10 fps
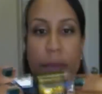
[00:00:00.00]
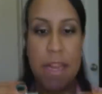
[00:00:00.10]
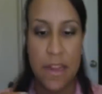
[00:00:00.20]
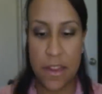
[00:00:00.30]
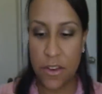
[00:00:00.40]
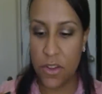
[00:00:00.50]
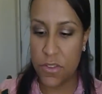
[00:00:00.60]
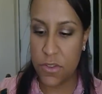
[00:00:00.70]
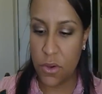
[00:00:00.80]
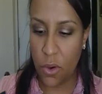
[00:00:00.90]
I mean, it
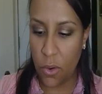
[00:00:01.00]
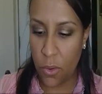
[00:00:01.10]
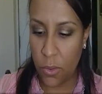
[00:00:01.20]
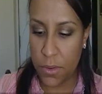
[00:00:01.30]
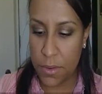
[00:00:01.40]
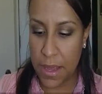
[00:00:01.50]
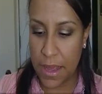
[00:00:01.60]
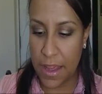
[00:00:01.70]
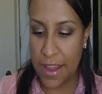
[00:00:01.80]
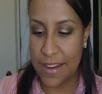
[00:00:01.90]
looks gold
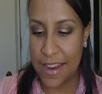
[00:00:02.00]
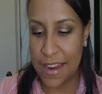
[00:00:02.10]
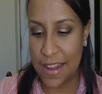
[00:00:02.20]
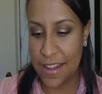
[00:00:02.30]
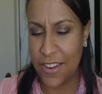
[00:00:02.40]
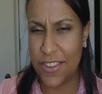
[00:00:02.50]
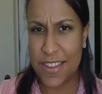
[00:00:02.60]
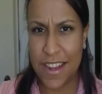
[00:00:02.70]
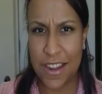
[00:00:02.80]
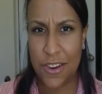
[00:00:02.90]
and yet it
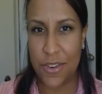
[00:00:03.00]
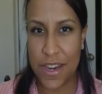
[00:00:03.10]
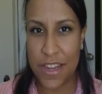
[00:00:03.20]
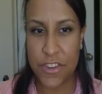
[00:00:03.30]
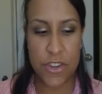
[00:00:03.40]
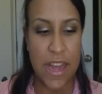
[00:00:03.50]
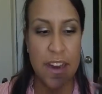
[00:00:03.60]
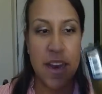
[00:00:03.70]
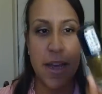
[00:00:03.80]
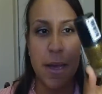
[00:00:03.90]
looks kind of greenish,
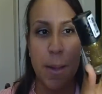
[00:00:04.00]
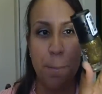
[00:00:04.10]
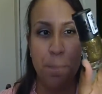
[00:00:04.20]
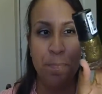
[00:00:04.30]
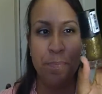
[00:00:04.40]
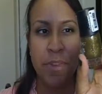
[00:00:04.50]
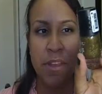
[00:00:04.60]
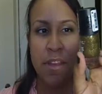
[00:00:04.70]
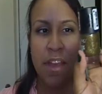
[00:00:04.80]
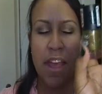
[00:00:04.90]
kind of like um,
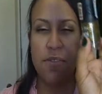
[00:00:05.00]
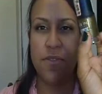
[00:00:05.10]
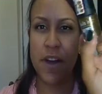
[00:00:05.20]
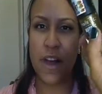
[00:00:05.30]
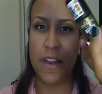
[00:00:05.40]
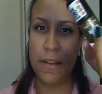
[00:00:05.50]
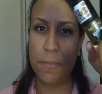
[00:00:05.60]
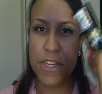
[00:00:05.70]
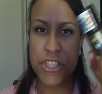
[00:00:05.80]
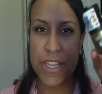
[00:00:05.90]
a very a
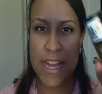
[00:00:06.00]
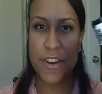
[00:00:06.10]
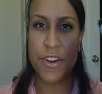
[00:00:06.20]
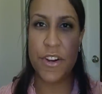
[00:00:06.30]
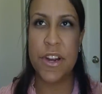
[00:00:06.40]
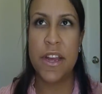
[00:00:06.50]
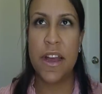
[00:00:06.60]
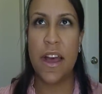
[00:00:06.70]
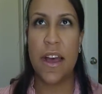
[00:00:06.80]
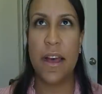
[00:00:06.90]
much lighter
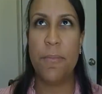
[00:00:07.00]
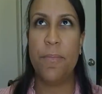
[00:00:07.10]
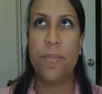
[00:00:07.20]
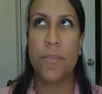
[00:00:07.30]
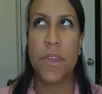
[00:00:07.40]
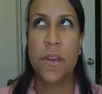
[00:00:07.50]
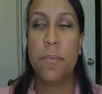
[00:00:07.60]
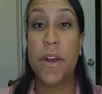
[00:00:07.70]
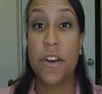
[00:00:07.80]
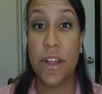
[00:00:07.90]
um,
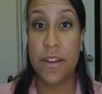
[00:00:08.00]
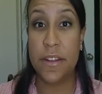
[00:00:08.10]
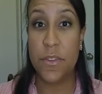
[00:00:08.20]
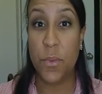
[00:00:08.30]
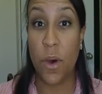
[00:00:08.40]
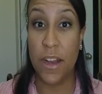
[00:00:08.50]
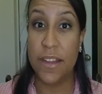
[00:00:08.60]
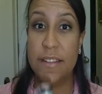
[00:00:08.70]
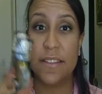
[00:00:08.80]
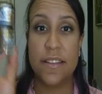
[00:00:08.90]
Butter London's
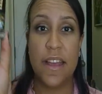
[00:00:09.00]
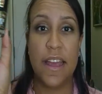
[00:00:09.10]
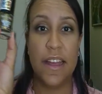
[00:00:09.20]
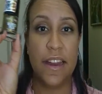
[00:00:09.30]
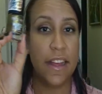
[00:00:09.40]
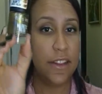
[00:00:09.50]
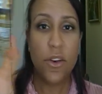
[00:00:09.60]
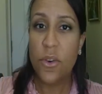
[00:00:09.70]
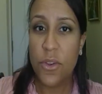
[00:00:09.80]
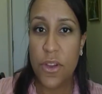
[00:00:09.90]
Wallis. And I
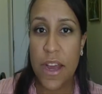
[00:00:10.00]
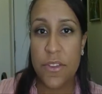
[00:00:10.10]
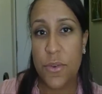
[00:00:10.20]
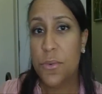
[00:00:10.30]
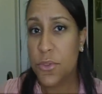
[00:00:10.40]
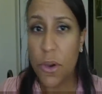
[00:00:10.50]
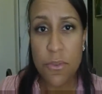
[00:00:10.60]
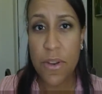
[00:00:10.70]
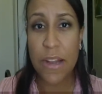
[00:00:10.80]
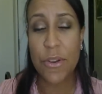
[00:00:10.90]
know you guys who
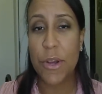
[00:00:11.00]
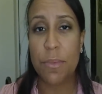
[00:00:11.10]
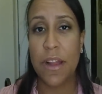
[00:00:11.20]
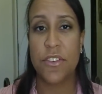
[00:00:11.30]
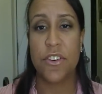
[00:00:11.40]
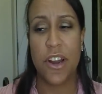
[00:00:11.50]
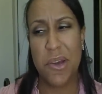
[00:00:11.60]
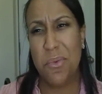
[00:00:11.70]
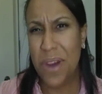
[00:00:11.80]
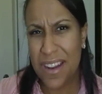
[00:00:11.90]
don't follow nail polish are
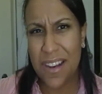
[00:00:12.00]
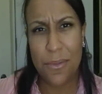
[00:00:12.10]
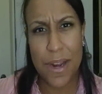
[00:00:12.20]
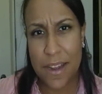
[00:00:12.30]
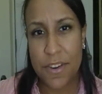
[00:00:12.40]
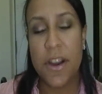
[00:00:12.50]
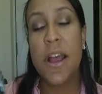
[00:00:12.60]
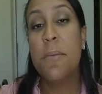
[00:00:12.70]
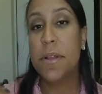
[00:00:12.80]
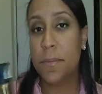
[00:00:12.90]
like, what?
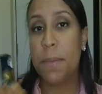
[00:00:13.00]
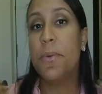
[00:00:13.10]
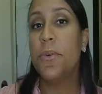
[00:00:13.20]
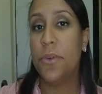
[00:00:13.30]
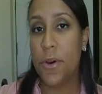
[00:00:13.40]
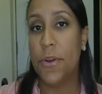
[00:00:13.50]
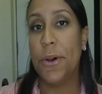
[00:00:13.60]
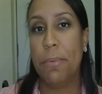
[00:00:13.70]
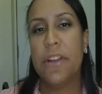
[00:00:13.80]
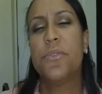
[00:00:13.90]
Whatever. But the people who know
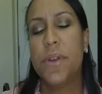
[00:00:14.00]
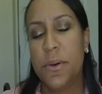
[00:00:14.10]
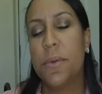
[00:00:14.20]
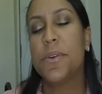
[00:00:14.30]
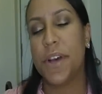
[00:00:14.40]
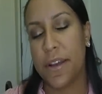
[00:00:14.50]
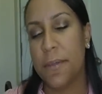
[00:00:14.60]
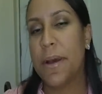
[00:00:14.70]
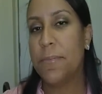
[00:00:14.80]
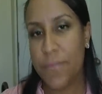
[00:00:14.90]
nail polish, we know what we're
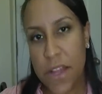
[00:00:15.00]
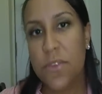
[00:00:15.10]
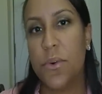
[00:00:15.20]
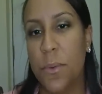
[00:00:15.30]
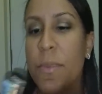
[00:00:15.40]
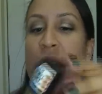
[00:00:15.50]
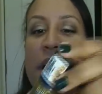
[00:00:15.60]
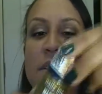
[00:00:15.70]
talking about. It's cool.